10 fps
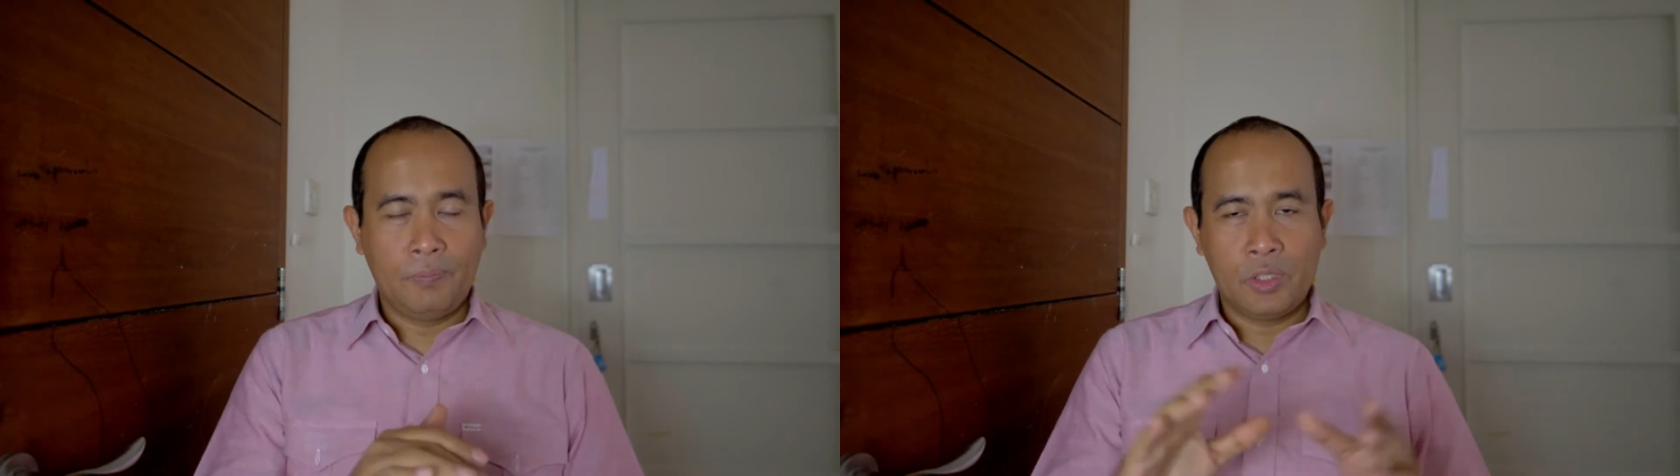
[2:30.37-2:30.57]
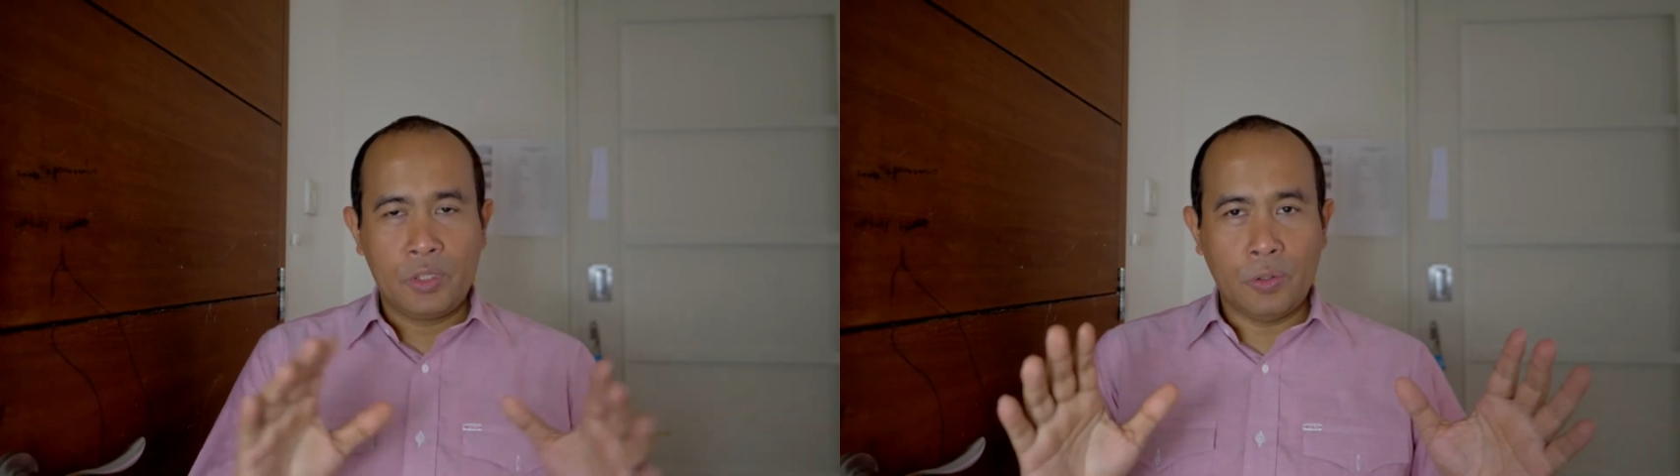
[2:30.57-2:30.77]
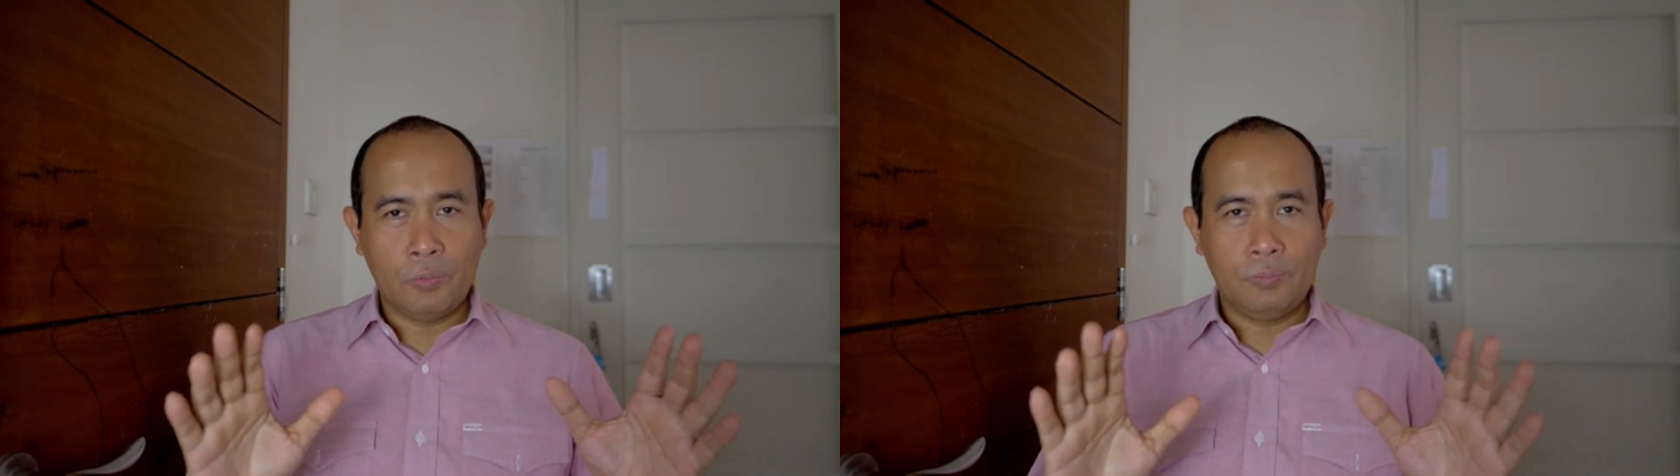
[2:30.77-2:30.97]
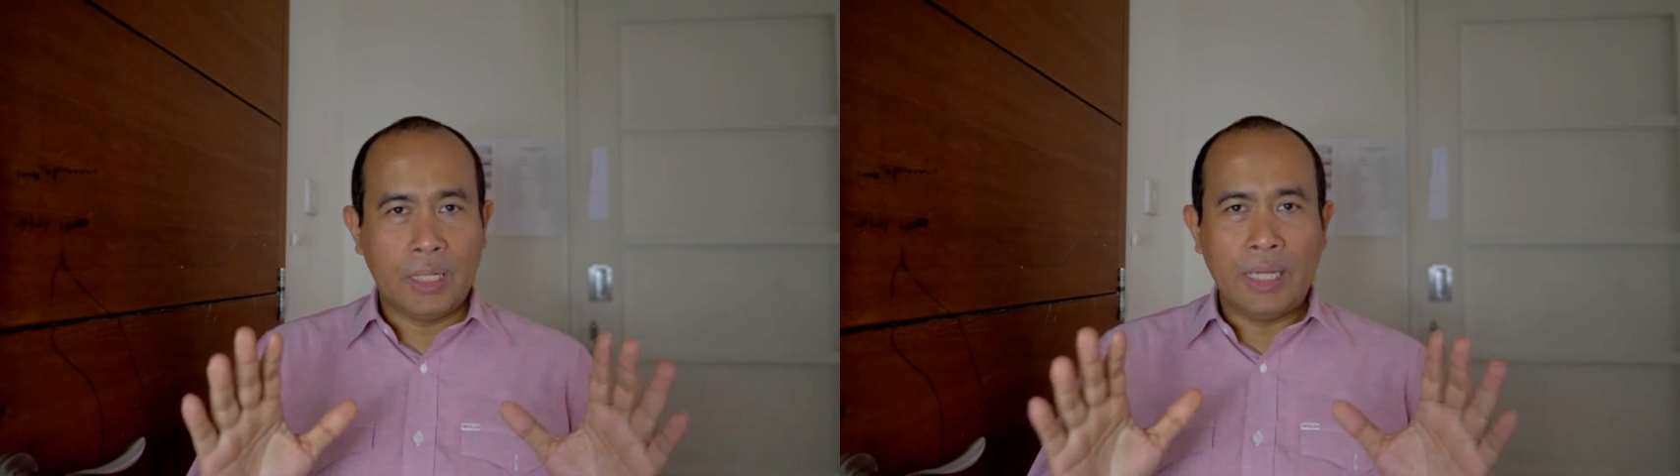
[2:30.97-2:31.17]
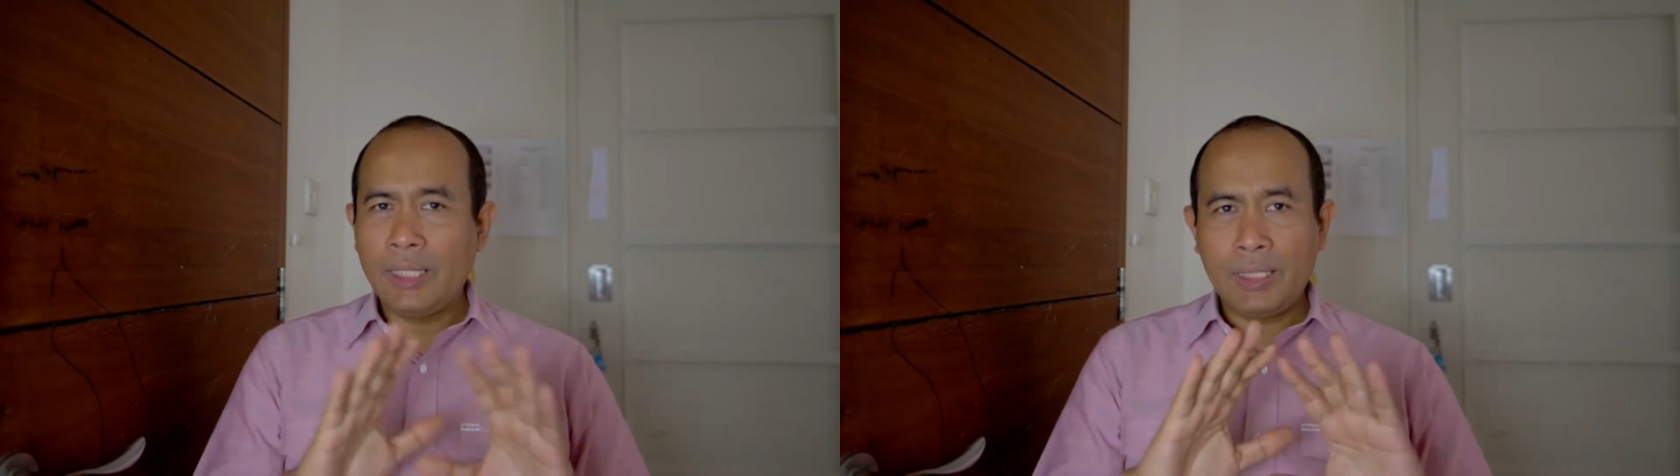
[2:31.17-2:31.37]
So
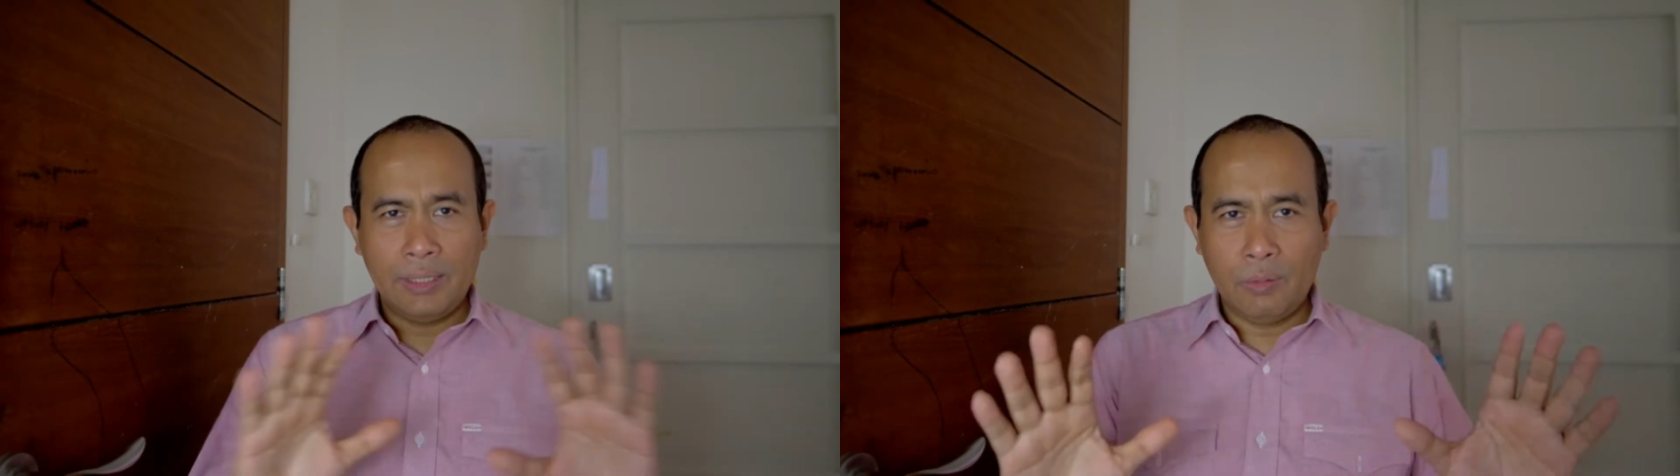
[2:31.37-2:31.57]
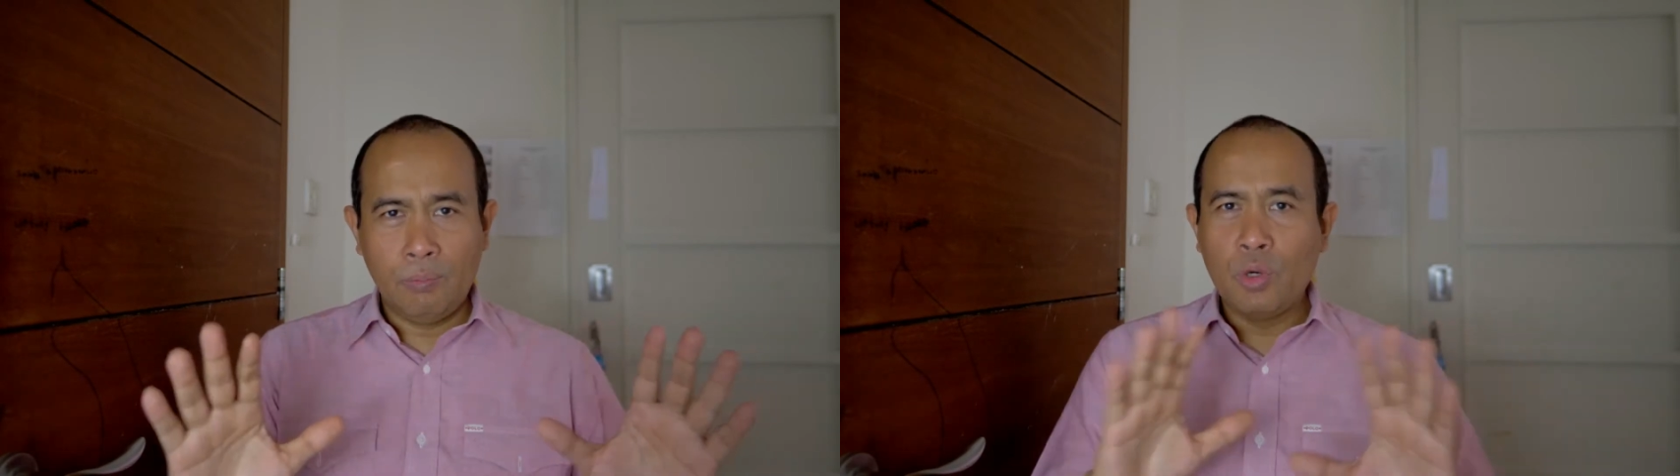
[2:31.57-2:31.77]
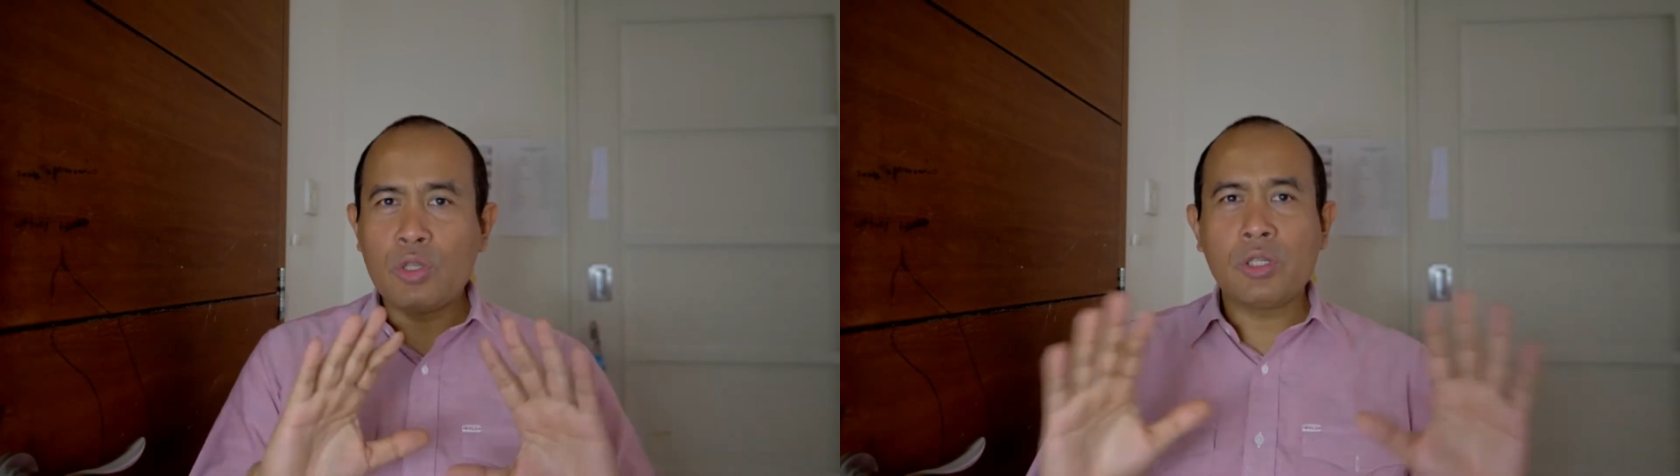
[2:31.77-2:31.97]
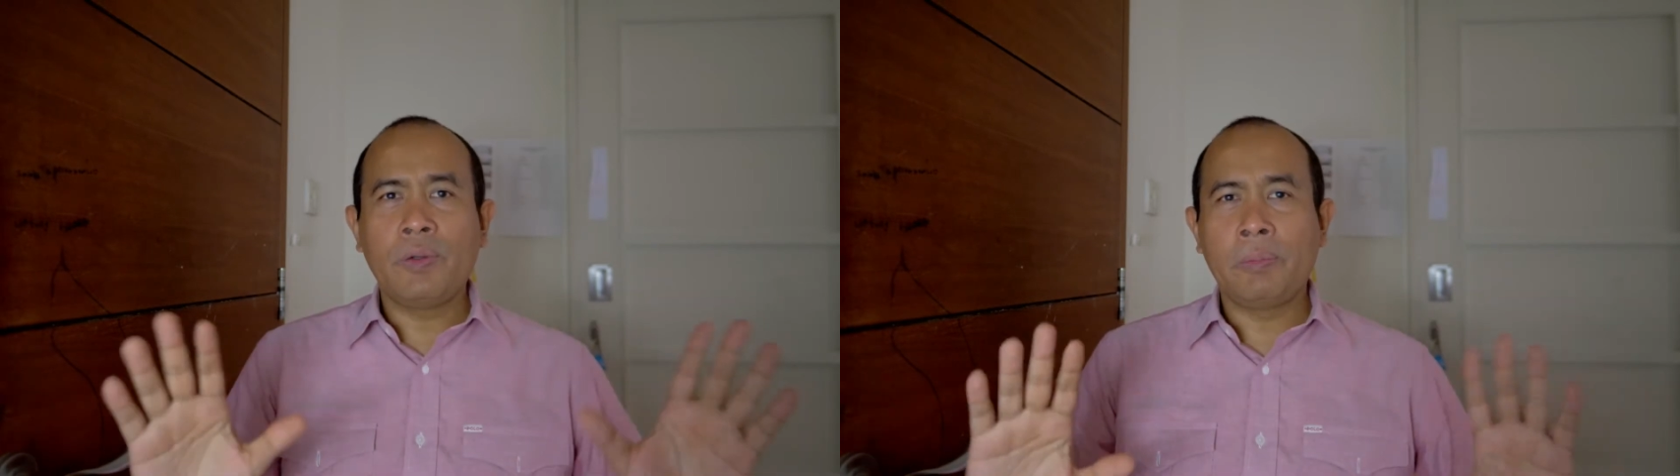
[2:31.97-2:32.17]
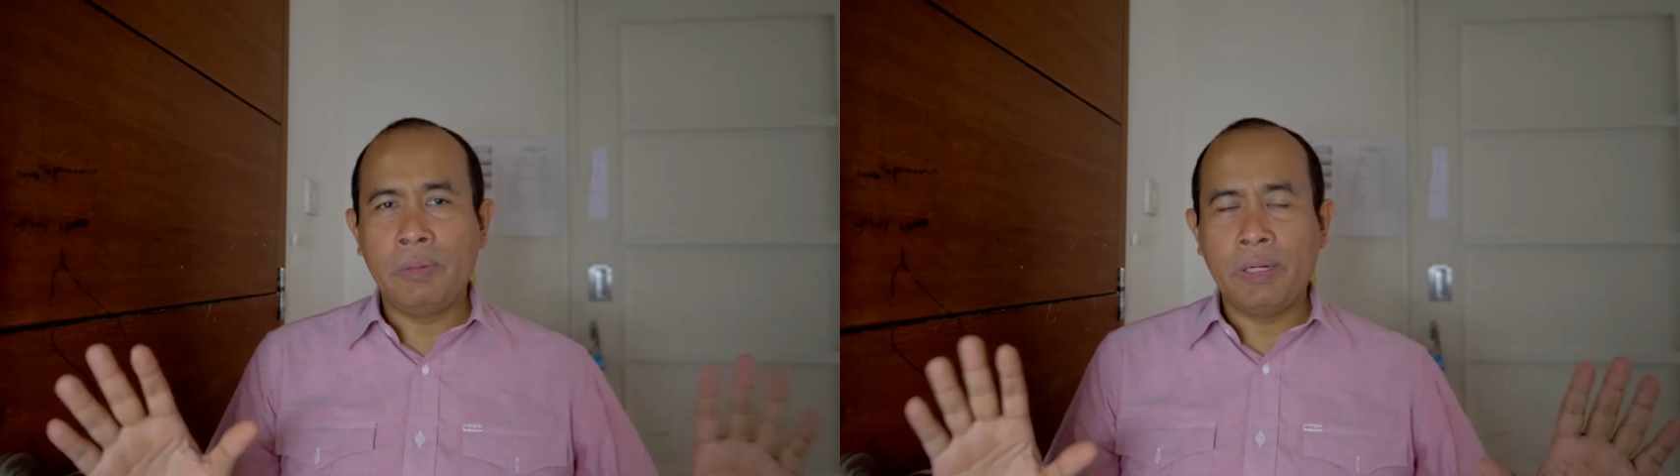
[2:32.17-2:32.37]
I think most of
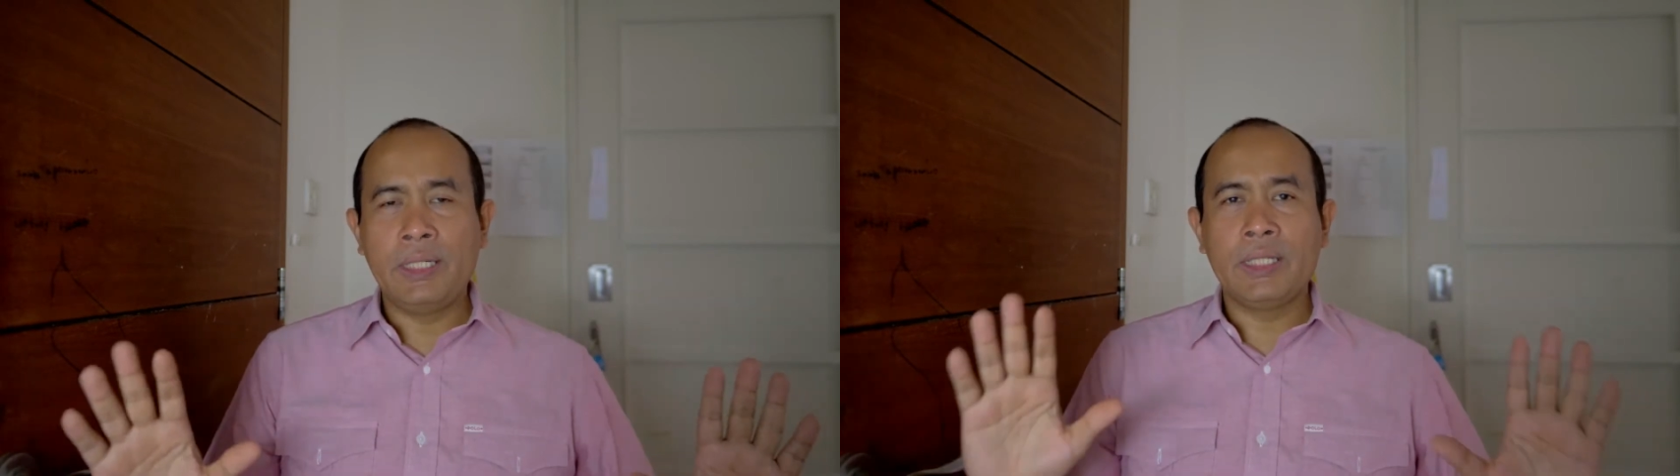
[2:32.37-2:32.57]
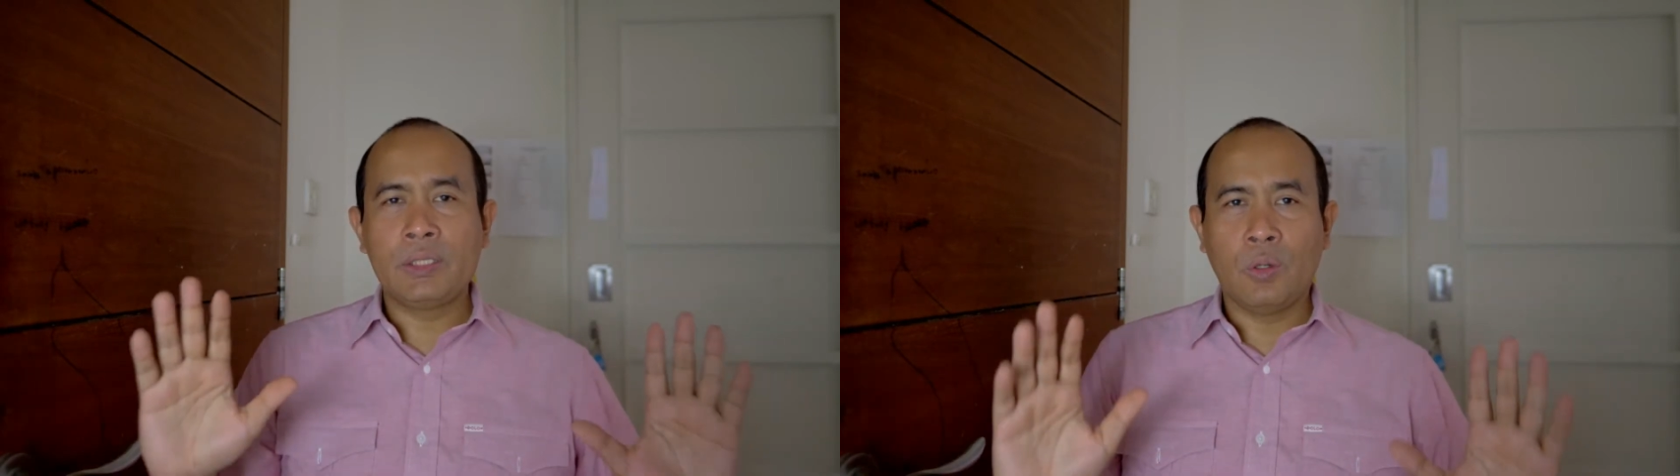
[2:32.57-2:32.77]
everybody is